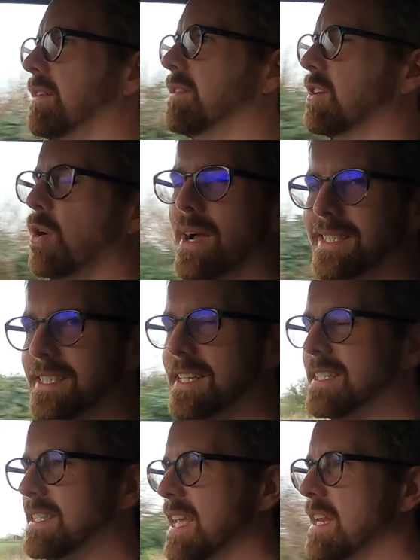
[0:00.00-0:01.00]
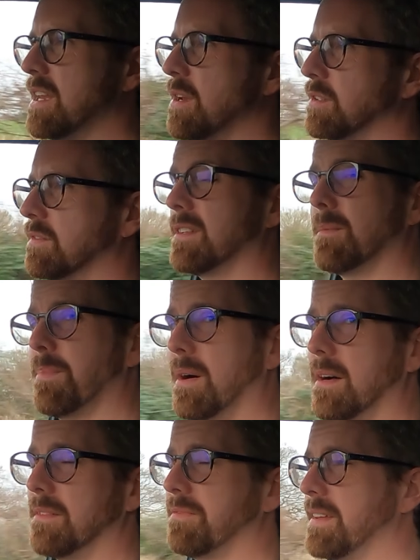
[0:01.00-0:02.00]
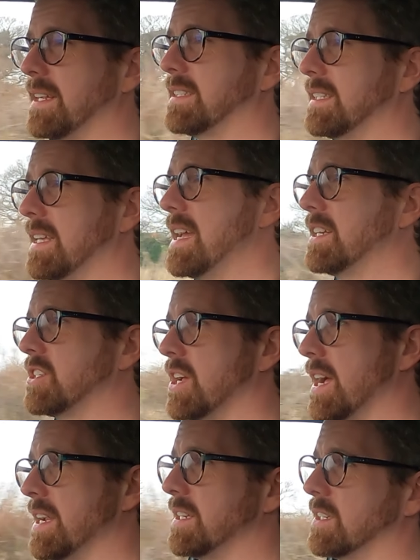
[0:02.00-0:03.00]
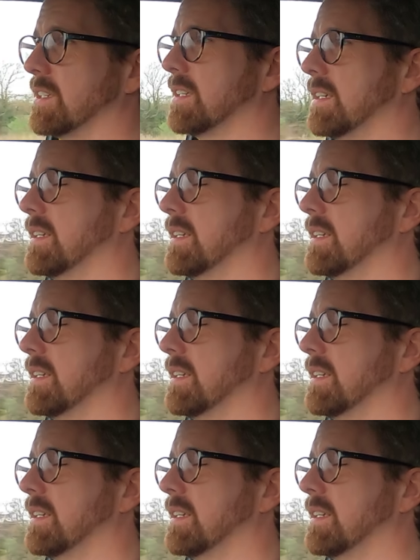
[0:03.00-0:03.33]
The quest continues for the perfect gear change.